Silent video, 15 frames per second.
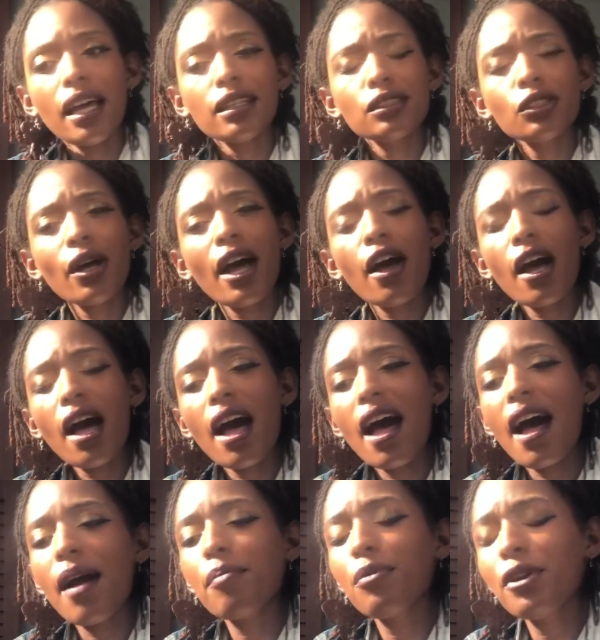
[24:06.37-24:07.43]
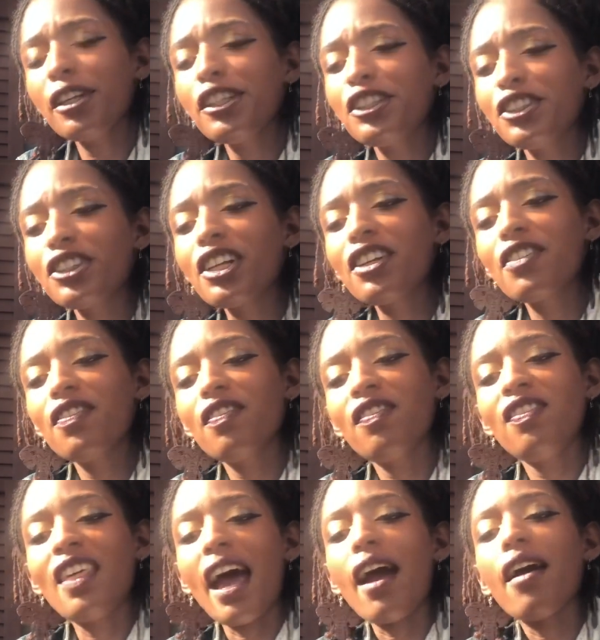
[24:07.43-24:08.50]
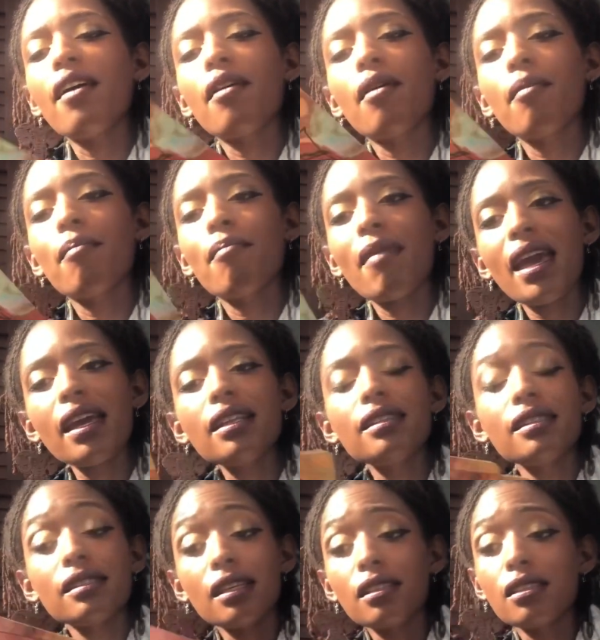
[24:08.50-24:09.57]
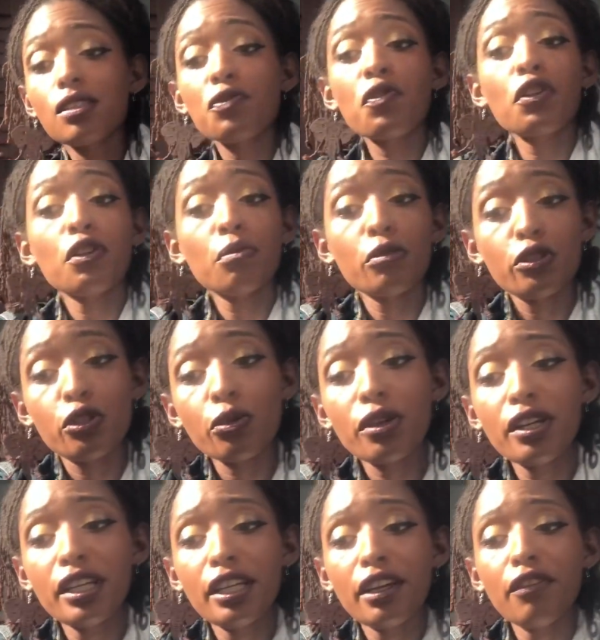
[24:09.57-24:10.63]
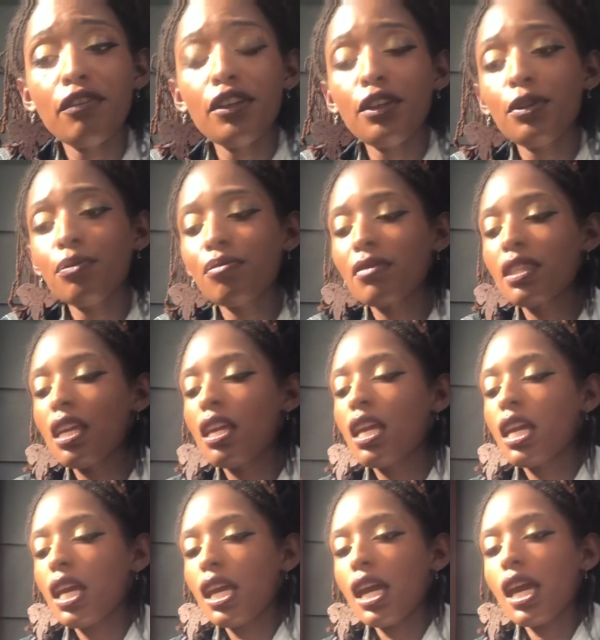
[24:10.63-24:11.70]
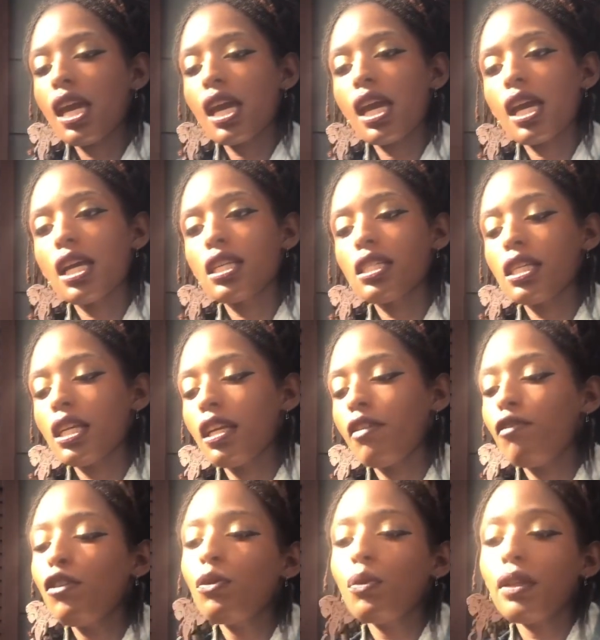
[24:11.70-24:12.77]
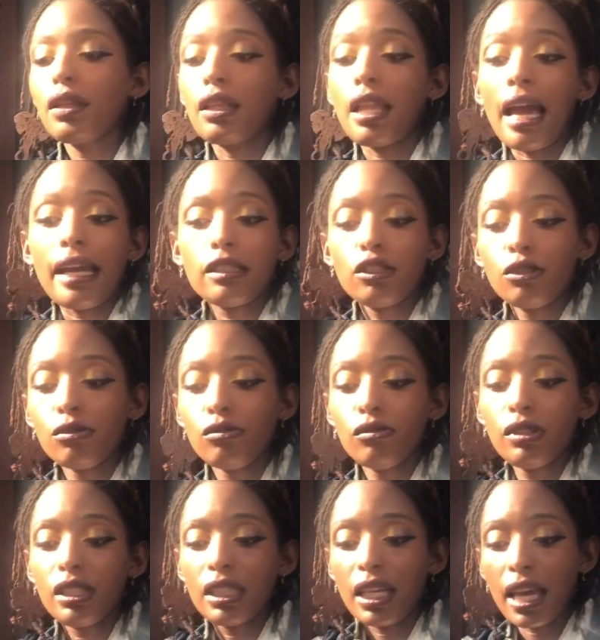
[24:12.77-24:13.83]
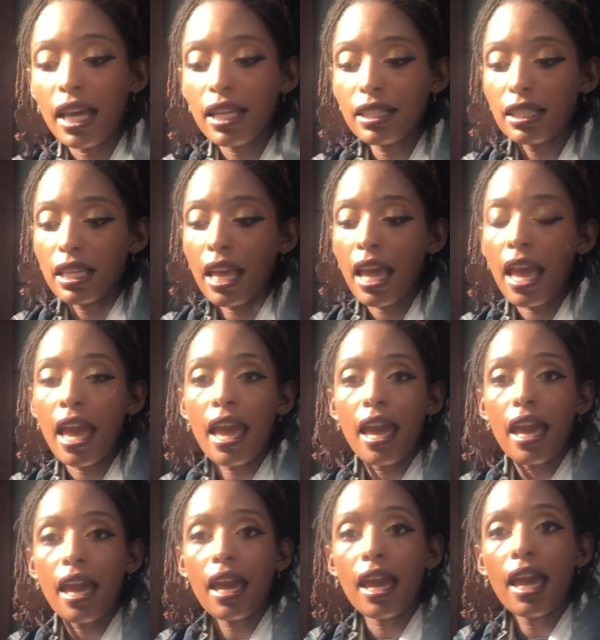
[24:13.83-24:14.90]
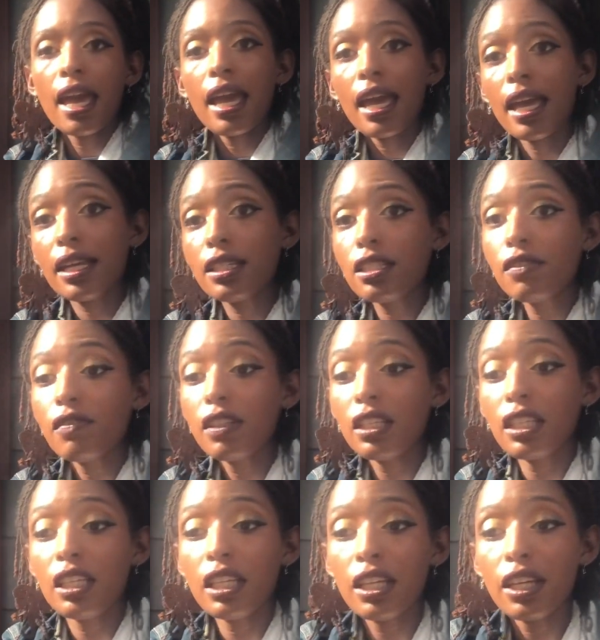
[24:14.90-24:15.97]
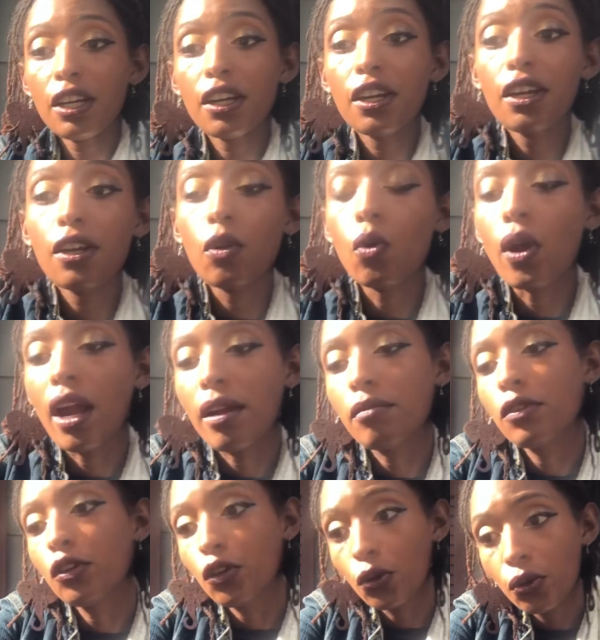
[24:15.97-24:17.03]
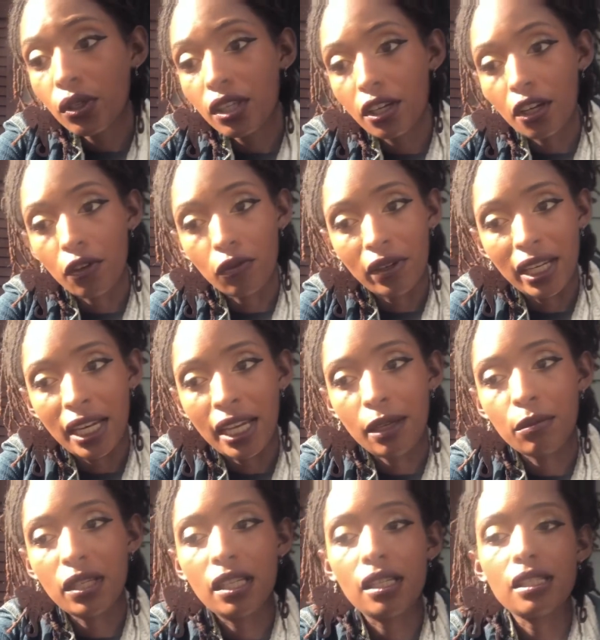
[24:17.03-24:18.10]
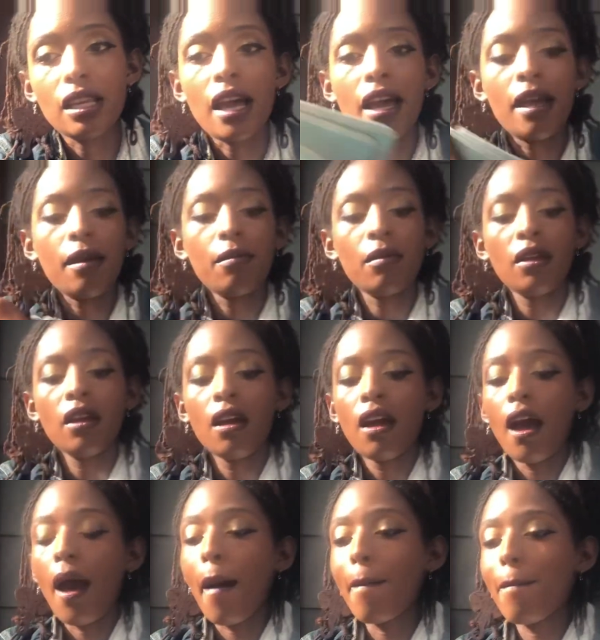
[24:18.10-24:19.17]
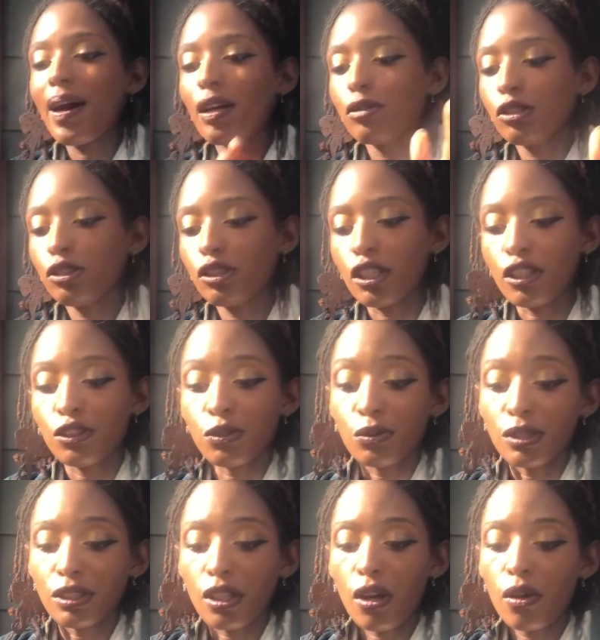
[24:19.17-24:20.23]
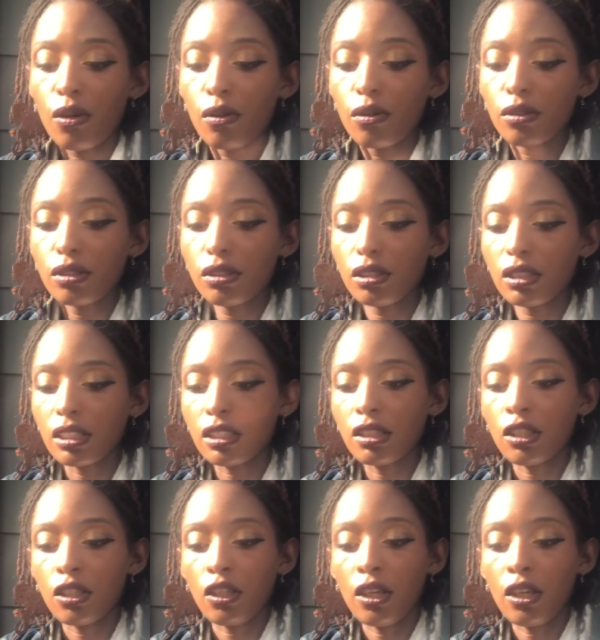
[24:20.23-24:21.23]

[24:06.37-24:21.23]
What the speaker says: So I'm pretty sure that made sense for the majority of you. And if you would like to get a end of the year or new year reading, because I am about to start doing those, since